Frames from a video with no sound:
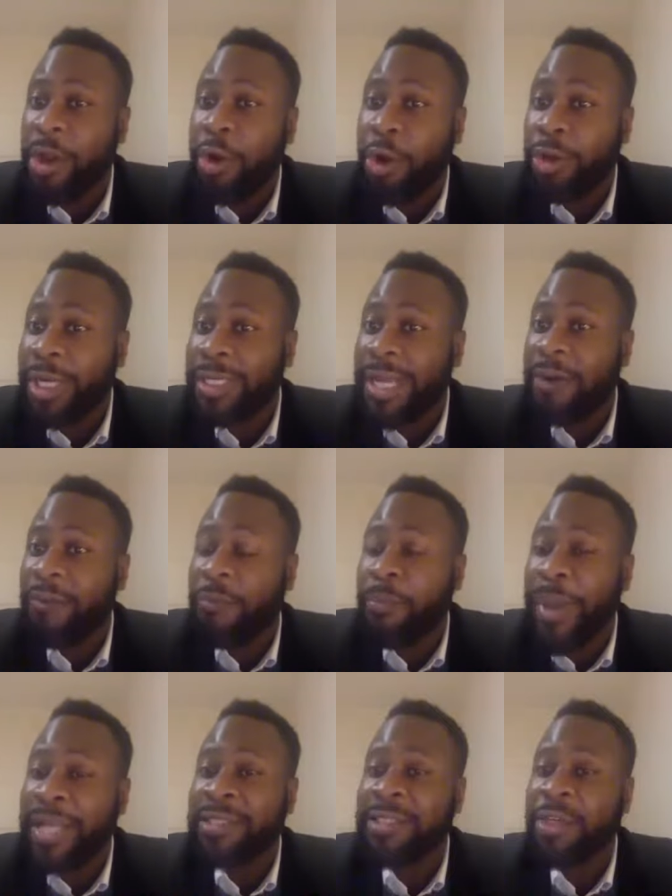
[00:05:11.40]
on the day of
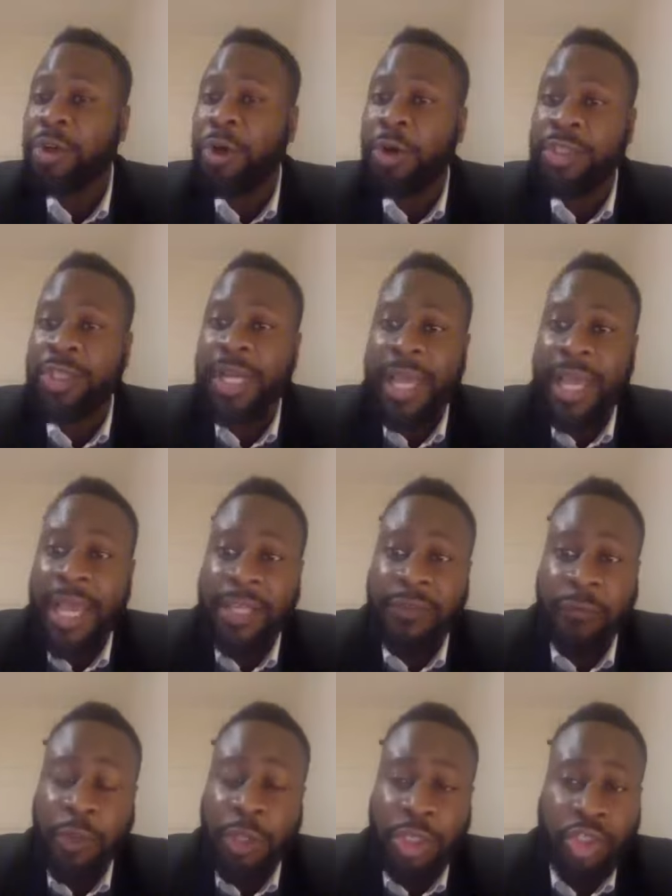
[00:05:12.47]
pentecost it's
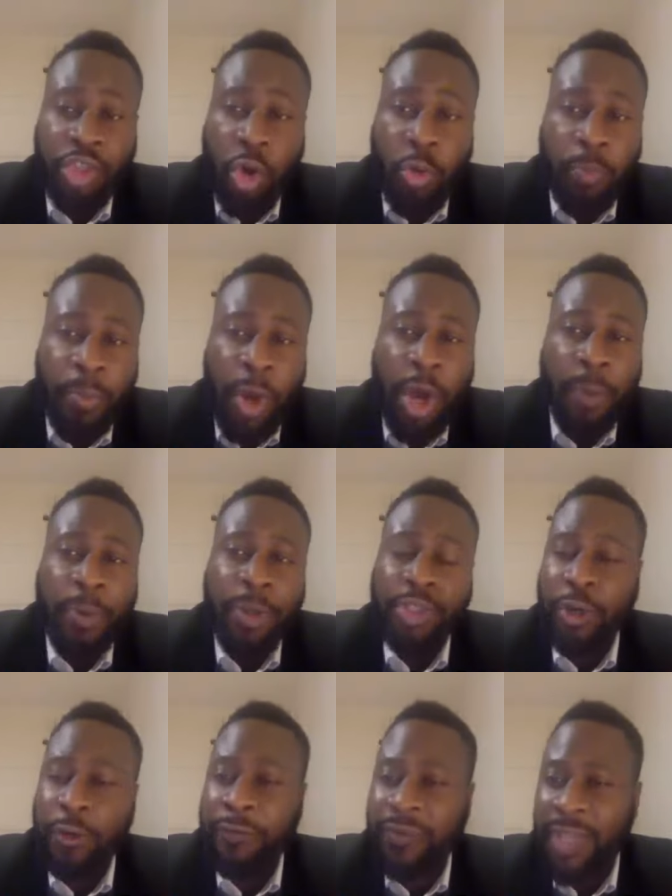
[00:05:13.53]
for the sole purpose
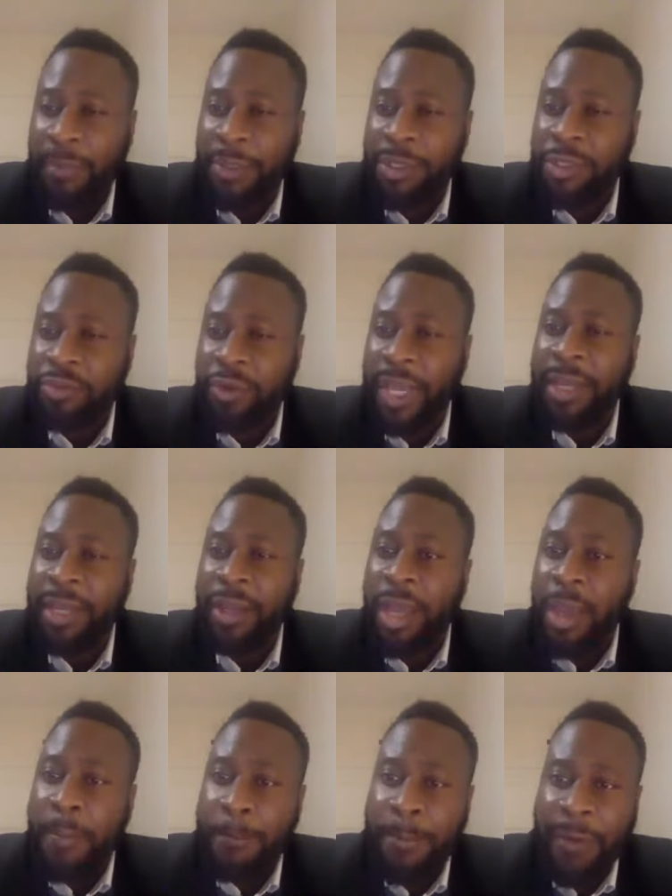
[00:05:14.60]
of demonstrating
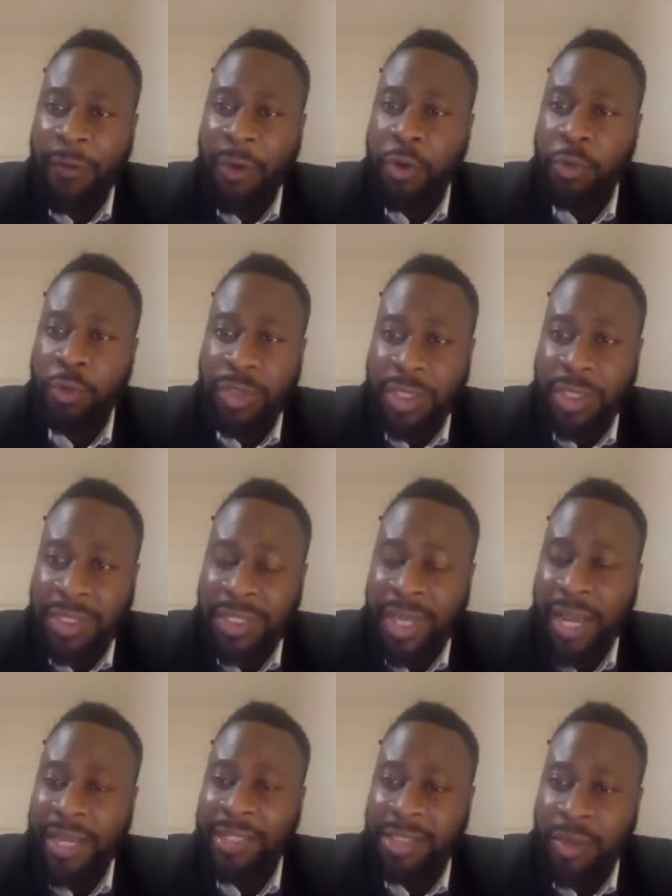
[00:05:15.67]
miracles,
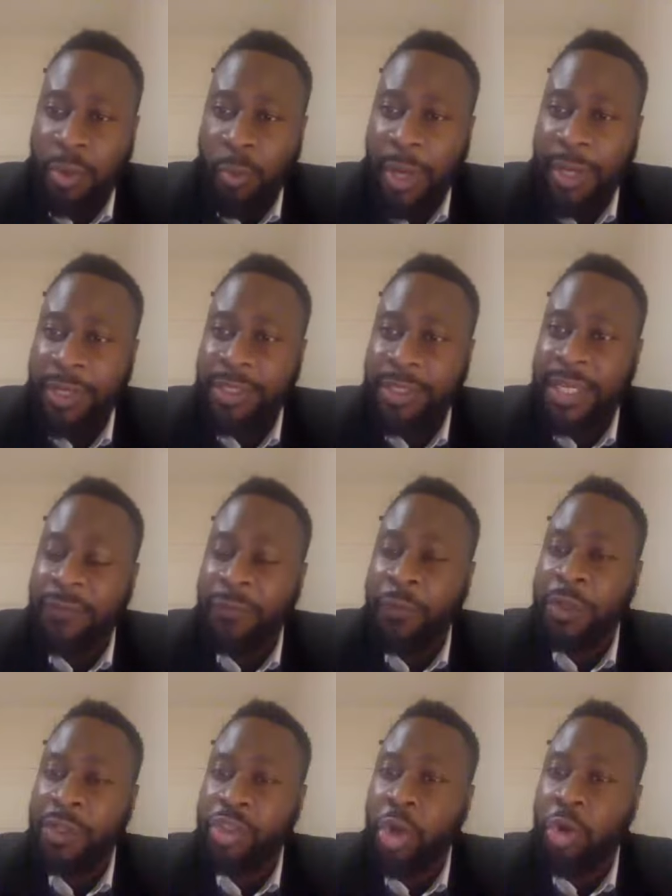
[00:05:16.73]
signs, wonders. It's for
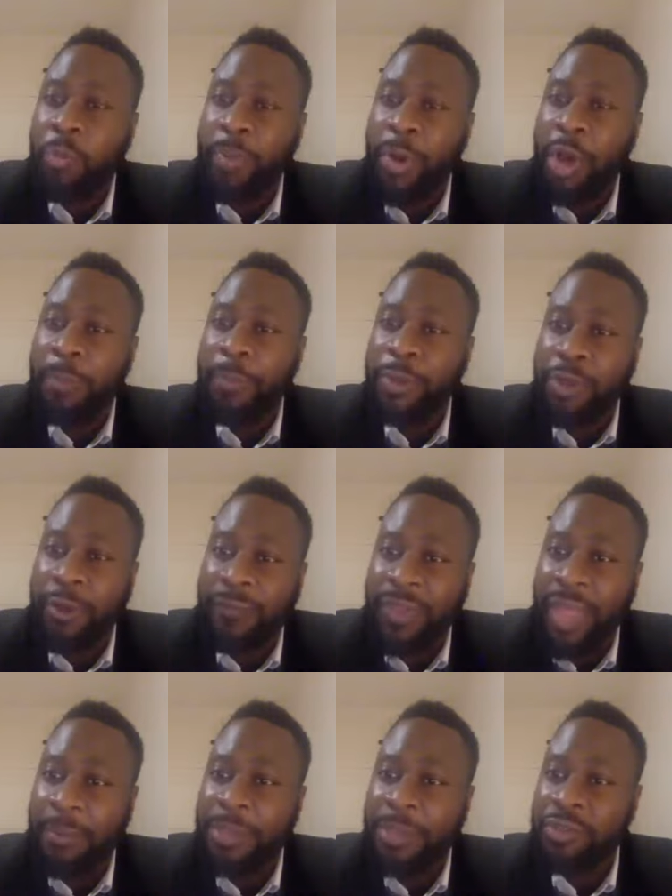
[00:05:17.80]
the sole purpose of
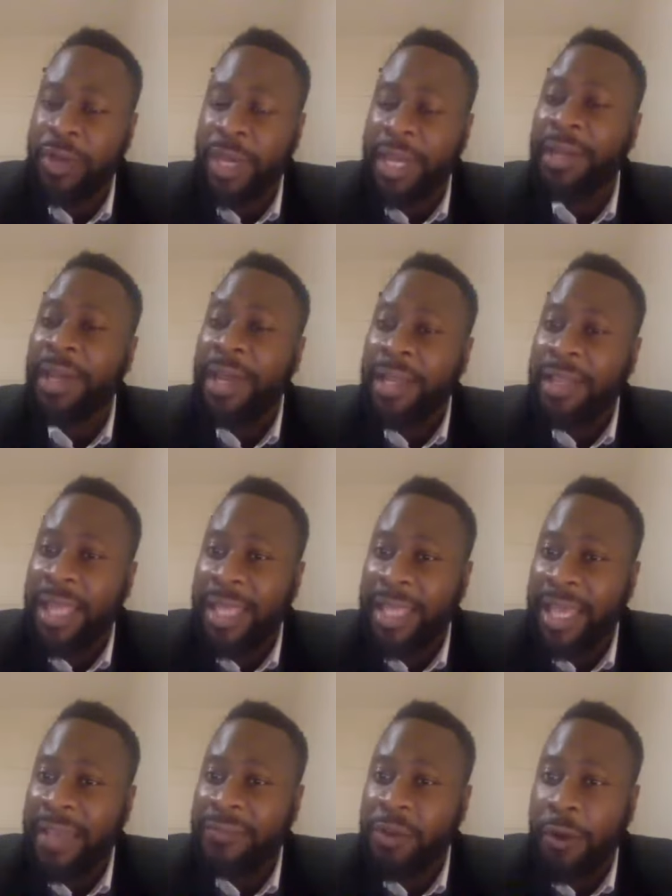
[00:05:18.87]
demonstrating the
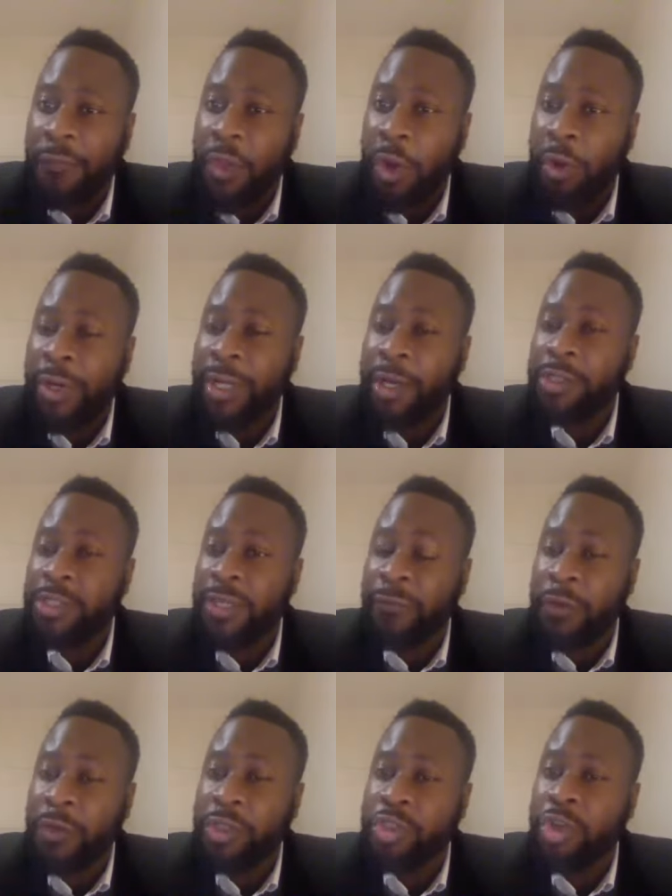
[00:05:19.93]
gifts of the Holy Ghost. It's
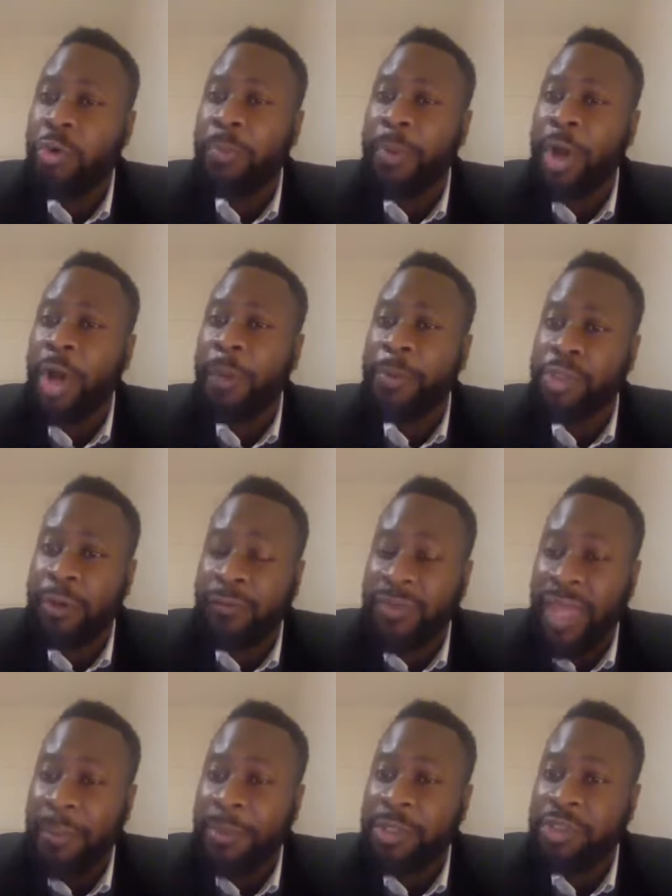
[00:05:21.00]
for the sole purpose of
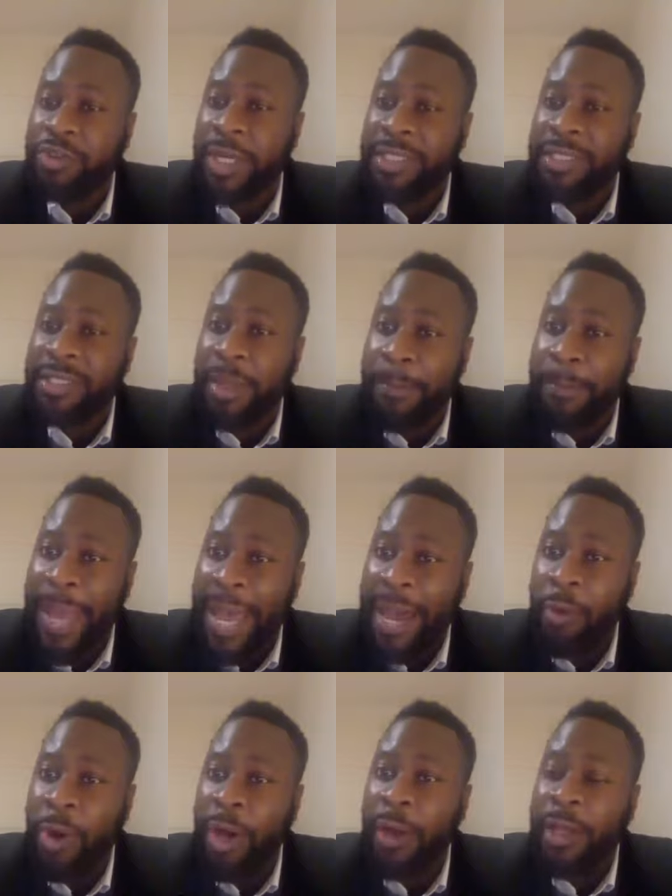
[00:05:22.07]
demonstrating the
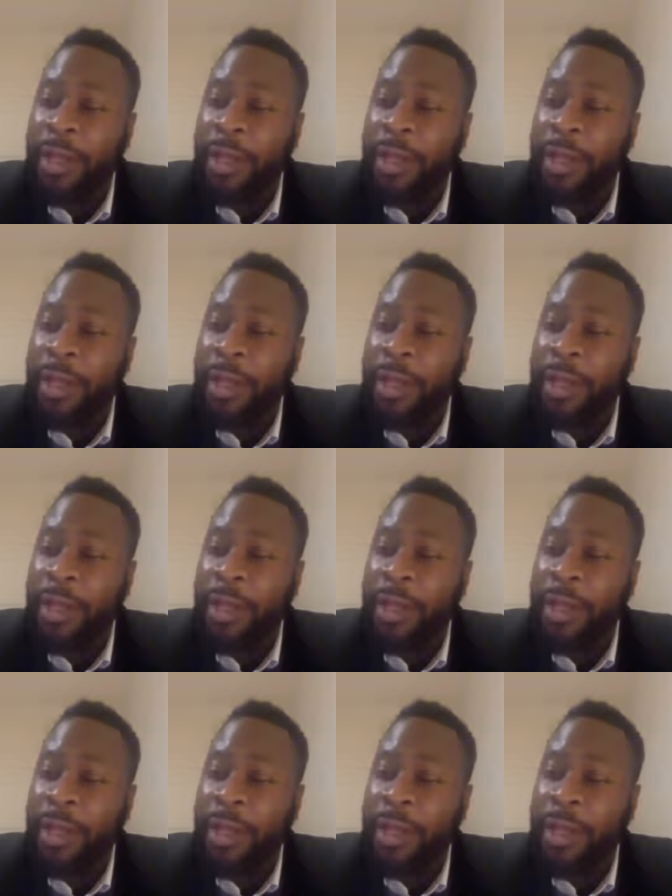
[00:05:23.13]
power,